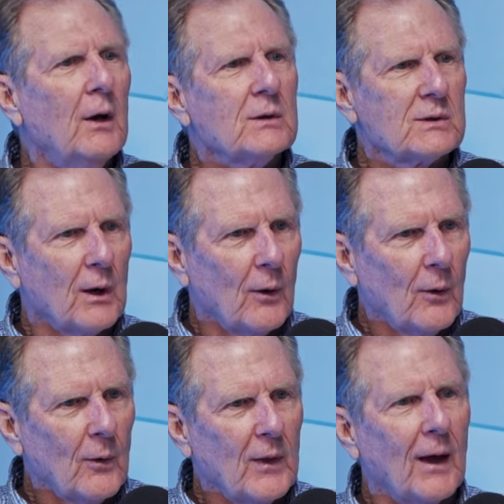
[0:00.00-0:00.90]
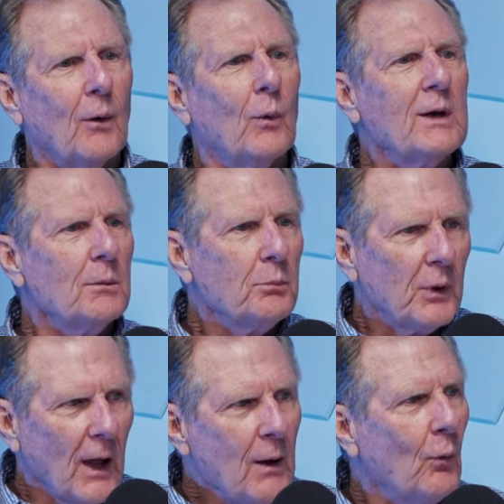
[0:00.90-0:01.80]
so that we can
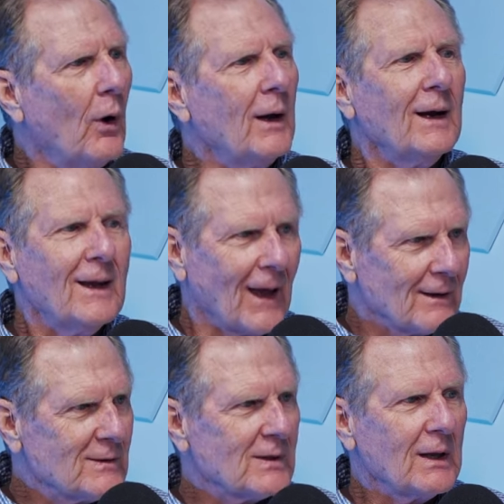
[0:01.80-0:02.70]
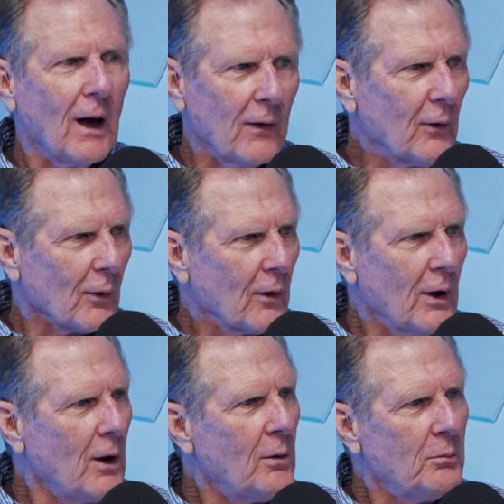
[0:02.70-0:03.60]
play one against the other.
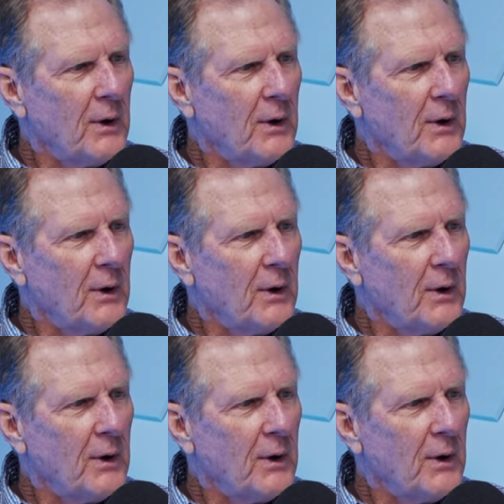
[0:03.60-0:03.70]
Right.